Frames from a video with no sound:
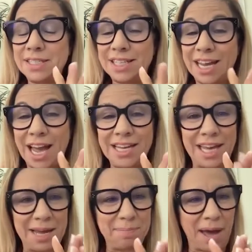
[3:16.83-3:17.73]
the day I
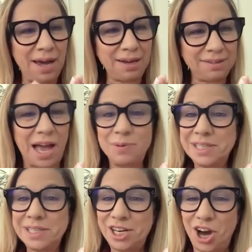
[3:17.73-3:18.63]
came back, I
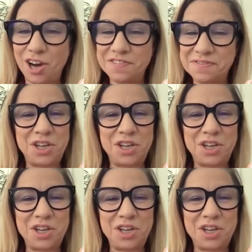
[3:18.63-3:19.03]
was laid off.